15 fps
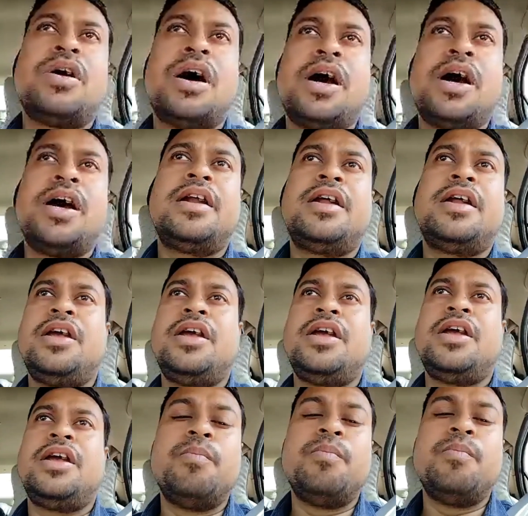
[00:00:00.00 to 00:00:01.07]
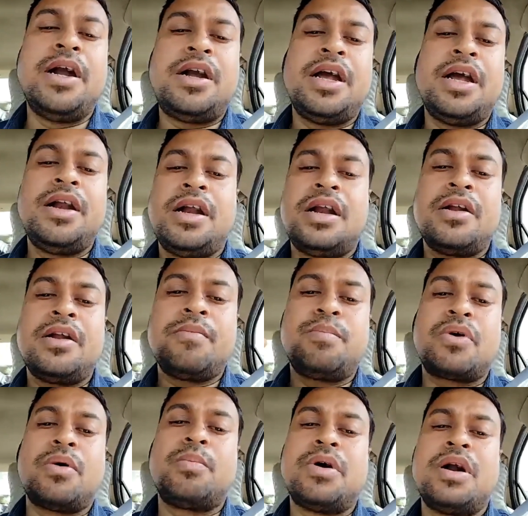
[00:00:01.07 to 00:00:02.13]
higher if you maintain
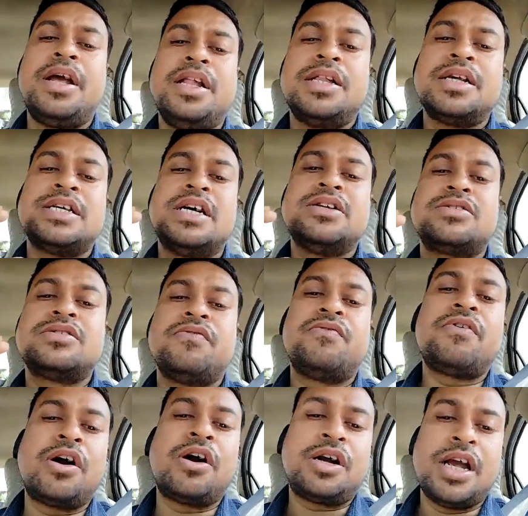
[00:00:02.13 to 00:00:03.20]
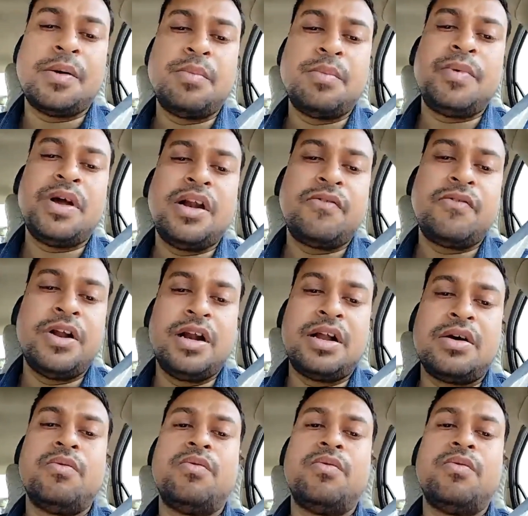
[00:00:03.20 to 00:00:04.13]
properly in the sense of 40 infill.